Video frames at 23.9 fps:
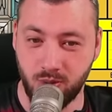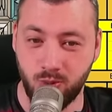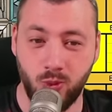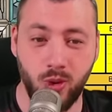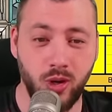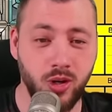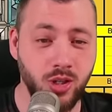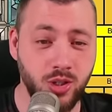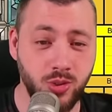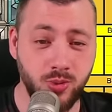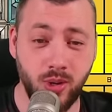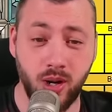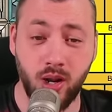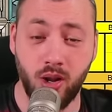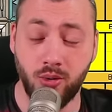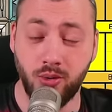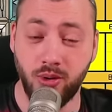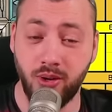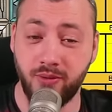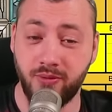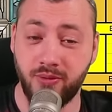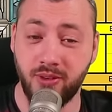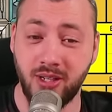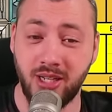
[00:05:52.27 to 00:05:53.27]
1 to
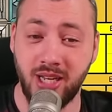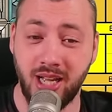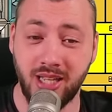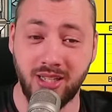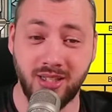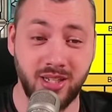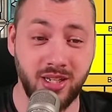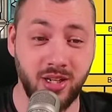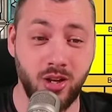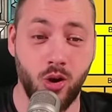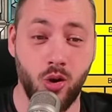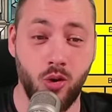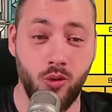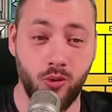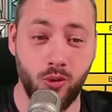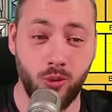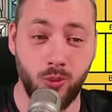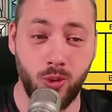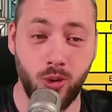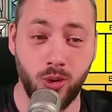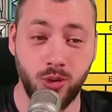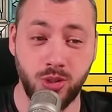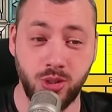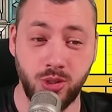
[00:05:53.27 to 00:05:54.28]
100 fantastic,
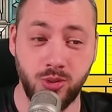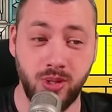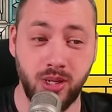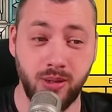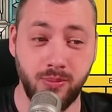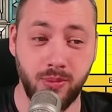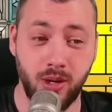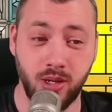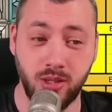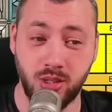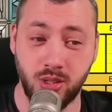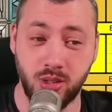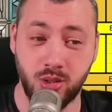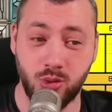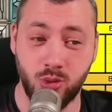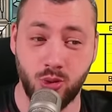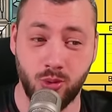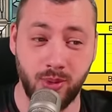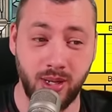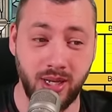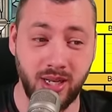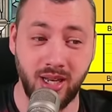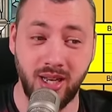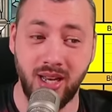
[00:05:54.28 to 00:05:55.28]
overworld, unique bosses,
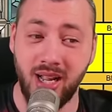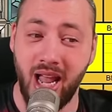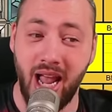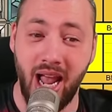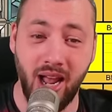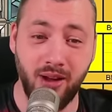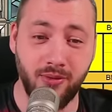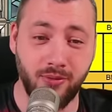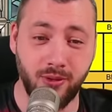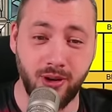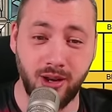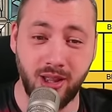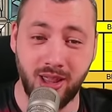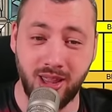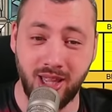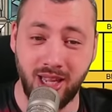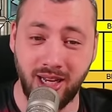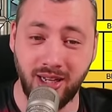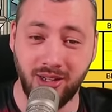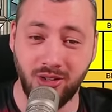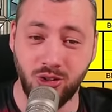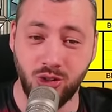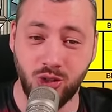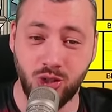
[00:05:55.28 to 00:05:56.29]
tormented,
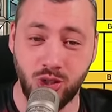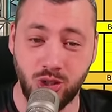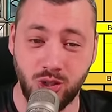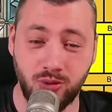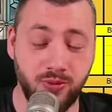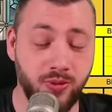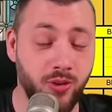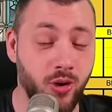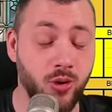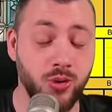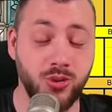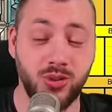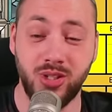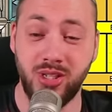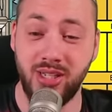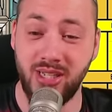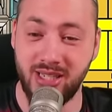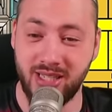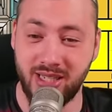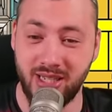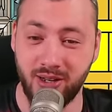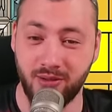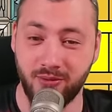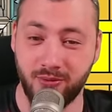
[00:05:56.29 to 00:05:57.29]
everything just falls
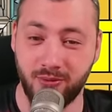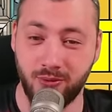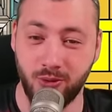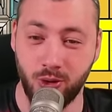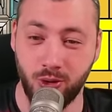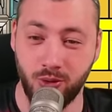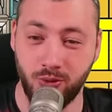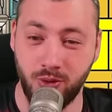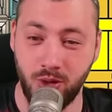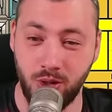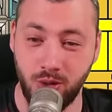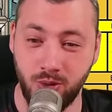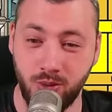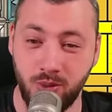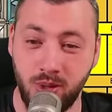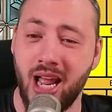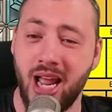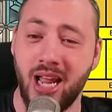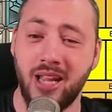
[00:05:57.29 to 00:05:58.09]
easy in front of you.